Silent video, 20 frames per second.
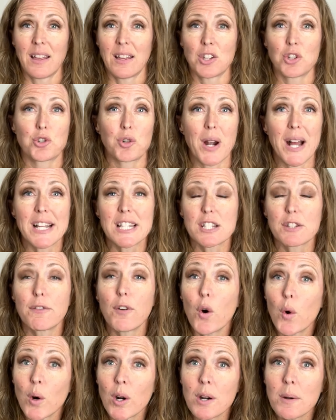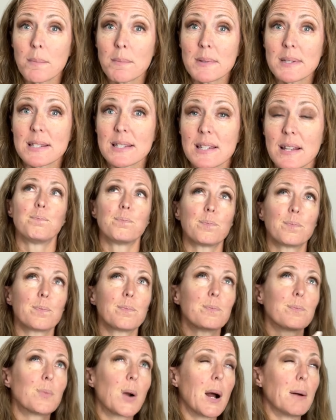dress forms
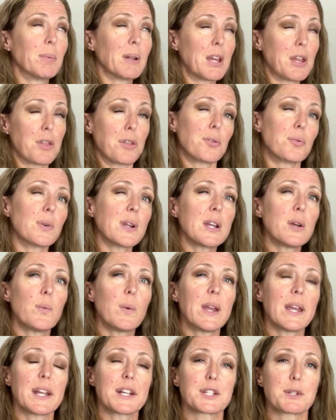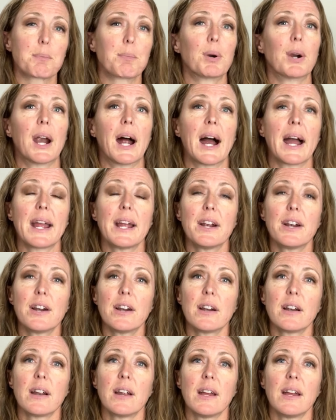probably three weeks prior
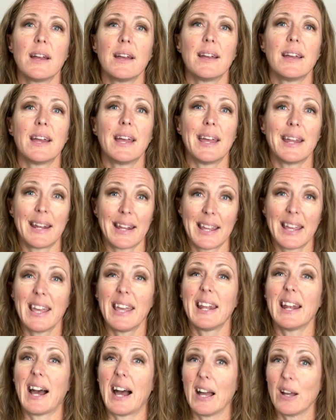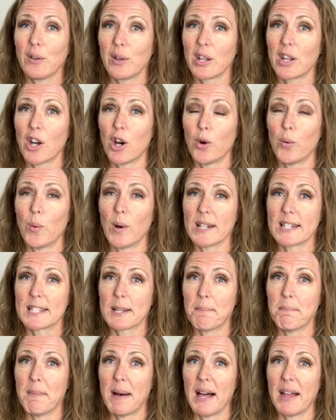and again, I only go once
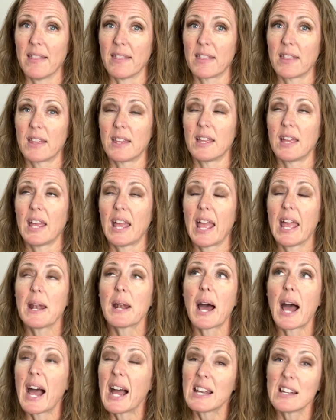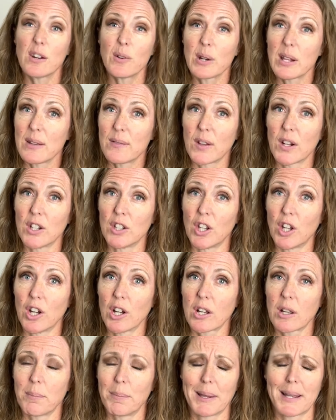a month. And I don't even
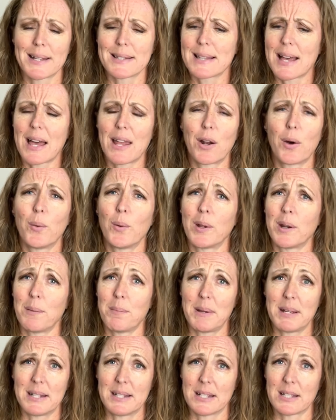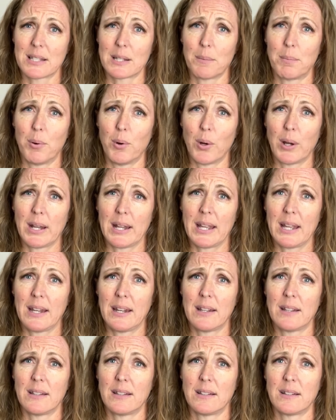look because I don't want to be
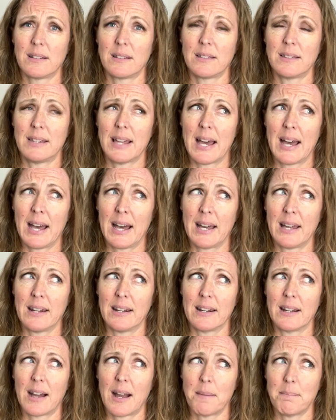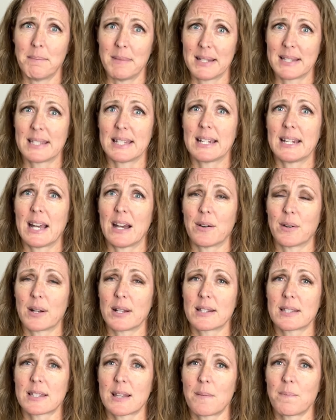disappointed that I'm missing out
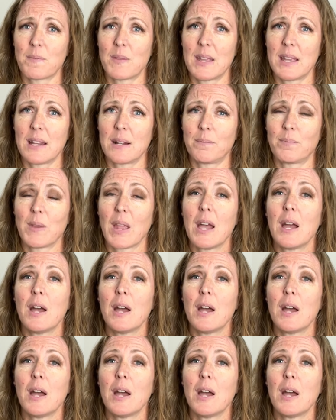on something.